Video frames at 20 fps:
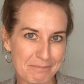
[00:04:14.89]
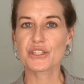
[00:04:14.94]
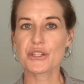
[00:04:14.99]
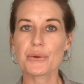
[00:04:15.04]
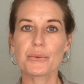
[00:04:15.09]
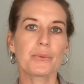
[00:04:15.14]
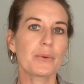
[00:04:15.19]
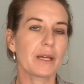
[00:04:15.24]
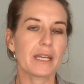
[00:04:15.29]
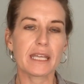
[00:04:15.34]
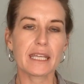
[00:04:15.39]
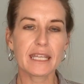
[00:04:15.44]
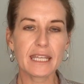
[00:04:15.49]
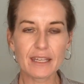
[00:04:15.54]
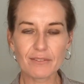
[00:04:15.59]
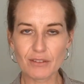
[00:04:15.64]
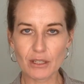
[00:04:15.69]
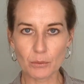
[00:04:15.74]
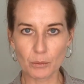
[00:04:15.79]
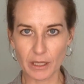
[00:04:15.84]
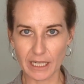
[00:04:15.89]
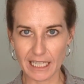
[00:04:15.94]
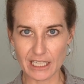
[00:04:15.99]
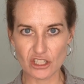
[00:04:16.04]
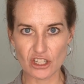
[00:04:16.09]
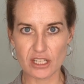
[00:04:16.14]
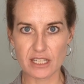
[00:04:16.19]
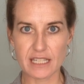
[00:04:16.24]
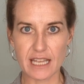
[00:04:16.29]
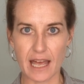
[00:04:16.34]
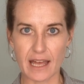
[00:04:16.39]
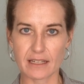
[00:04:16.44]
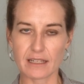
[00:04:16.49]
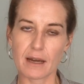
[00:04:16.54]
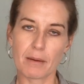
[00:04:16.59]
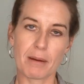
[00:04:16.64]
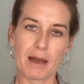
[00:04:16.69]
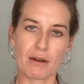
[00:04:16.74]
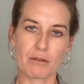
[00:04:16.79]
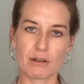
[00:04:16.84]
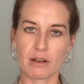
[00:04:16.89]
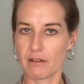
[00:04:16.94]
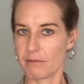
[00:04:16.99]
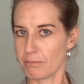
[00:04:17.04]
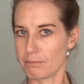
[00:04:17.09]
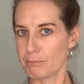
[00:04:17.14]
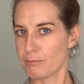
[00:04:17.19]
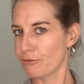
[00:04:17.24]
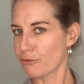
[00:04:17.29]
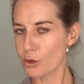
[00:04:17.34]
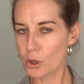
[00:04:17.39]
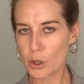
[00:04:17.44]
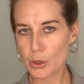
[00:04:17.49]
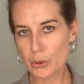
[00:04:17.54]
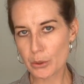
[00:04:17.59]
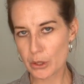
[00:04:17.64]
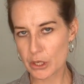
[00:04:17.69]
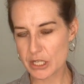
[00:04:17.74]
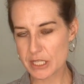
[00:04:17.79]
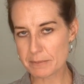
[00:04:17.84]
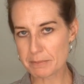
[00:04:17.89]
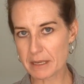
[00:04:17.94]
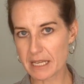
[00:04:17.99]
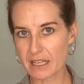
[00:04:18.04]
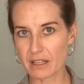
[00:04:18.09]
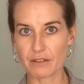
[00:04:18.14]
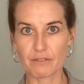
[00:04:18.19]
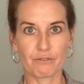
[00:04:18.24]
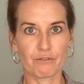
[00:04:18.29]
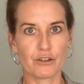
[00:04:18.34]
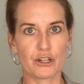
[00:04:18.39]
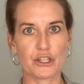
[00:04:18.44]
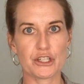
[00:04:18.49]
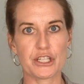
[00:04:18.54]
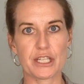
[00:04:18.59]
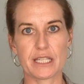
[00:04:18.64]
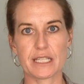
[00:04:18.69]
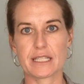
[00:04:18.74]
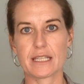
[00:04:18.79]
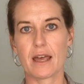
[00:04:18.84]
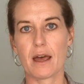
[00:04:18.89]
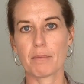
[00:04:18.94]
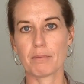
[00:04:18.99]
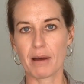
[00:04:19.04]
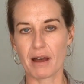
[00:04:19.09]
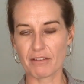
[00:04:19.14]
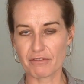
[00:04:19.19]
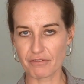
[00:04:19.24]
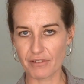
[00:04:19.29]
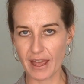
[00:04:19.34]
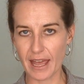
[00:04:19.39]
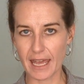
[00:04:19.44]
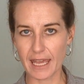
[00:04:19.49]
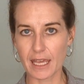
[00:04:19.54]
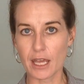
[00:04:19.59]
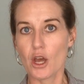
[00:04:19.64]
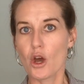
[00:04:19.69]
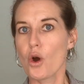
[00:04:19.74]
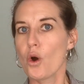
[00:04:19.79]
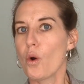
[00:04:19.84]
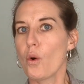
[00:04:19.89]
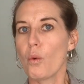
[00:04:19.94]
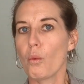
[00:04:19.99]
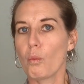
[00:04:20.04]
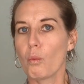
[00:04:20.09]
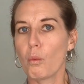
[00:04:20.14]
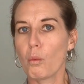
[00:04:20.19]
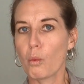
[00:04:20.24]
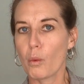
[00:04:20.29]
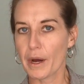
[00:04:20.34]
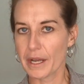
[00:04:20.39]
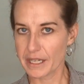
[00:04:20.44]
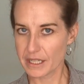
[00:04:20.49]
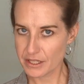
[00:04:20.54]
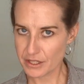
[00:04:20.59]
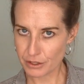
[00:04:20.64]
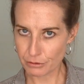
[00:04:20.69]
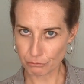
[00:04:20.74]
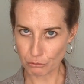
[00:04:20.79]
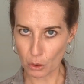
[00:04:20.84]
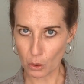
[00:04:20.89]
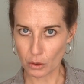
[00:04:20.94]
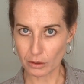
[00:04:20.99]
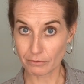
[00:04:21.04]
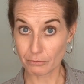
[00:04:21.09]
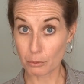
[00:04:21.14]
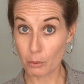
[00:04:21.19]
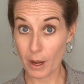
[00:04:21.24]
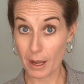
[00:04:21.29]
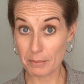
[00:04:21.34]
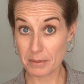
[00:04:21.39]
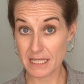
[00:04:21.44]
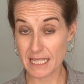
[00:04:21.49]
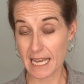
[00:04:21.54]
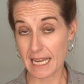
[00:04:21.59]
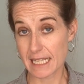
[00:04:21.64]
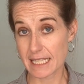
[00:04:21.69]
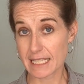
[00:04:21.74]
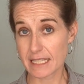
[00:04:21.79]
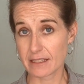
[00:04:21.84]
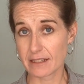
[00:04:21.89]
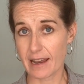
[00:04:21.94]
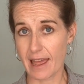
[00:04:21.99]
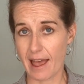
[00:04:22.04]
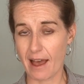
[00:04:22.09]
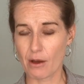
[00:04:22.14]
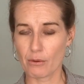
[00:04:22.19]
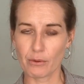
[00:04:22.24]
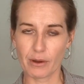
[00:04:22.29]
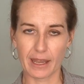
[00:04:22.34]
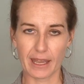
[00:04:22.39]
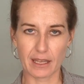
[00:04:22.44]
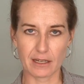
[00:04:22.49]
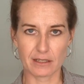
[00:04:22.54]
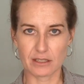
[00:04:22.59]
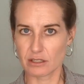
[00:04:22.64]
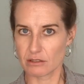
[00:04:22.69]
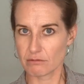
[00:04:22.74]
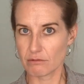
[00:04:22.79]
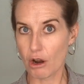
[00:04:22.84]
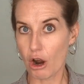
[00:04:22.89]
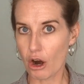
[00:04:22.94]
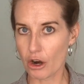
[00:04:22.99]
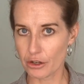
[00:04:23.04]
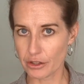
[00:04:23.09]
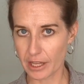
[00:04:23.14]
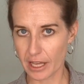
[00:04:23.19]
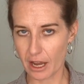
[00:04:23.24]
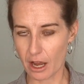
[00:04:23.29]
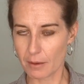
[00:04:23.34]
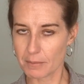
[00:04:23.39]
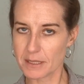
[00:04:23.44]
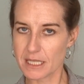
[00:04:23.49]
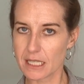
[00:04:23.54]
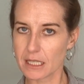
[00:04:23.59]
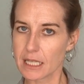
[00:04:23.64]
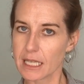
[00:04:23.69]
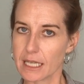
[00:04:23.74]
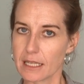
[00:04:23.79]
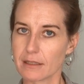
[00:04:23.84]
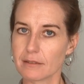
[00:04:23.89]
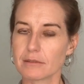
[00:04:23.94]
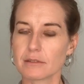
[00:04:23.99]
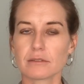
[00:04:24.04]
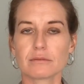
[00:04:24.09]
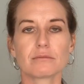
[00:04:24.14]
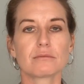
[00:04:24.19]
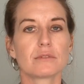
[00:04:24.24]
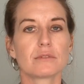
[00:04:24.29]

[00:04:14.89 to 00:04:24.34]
So given what I just said about a 4-course meal versus a buffet, what is the role of websites now? And are they obsolete?